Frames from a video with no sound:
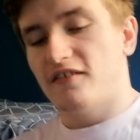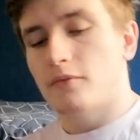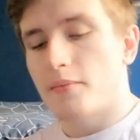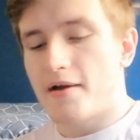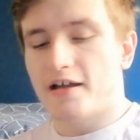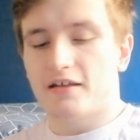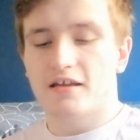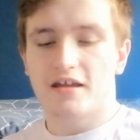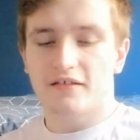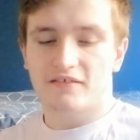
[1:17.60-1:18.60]
some on my
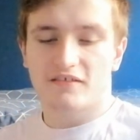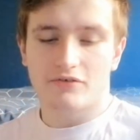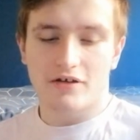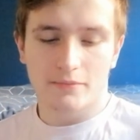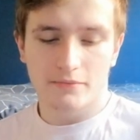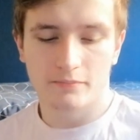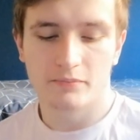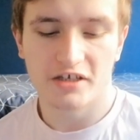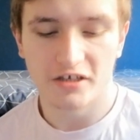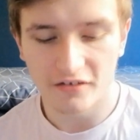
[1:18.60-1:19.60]
Instagram
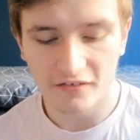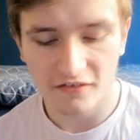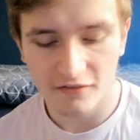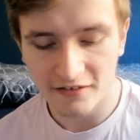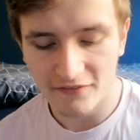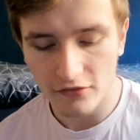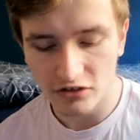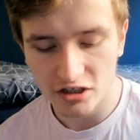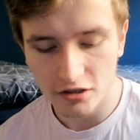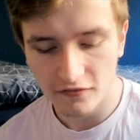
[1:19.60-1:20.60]
because it's like very
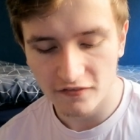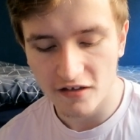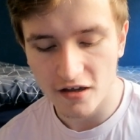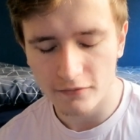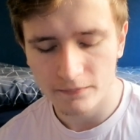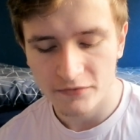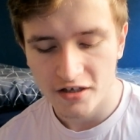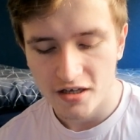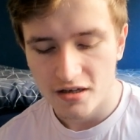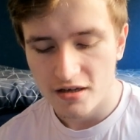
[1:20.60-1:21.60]
cute. So,
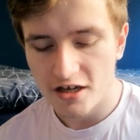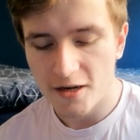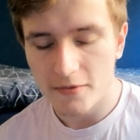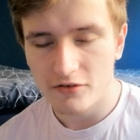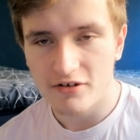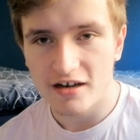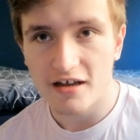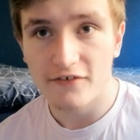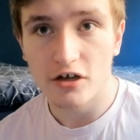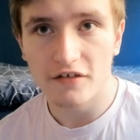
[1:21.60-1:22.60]
anyway,
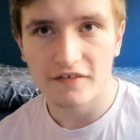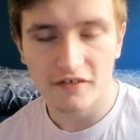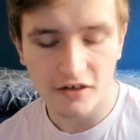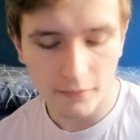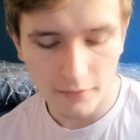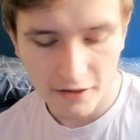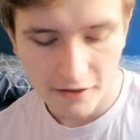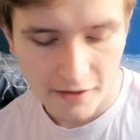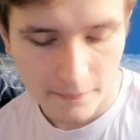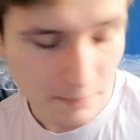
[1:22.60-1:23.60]
I've got some
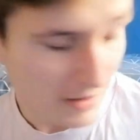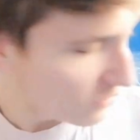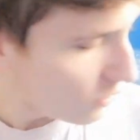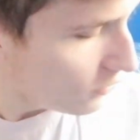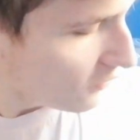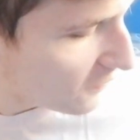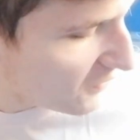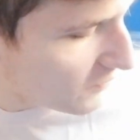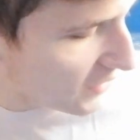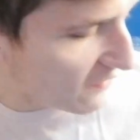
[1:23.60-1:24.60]
McDonald's
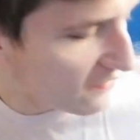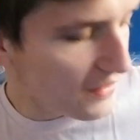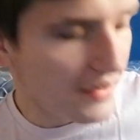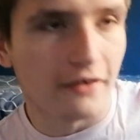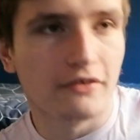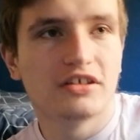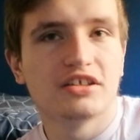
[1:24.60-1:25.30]
with me. So